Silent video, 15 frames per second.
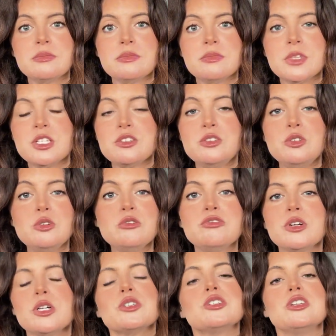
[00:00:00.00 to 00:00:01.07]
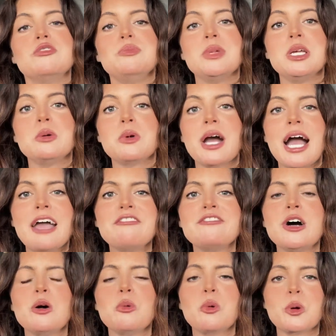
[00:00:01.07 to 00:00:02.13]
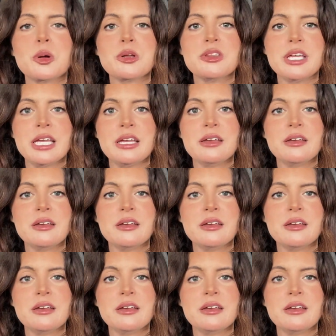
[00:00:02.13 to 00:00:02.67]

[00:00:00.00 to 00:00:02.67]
this new version of me where I felt worthy.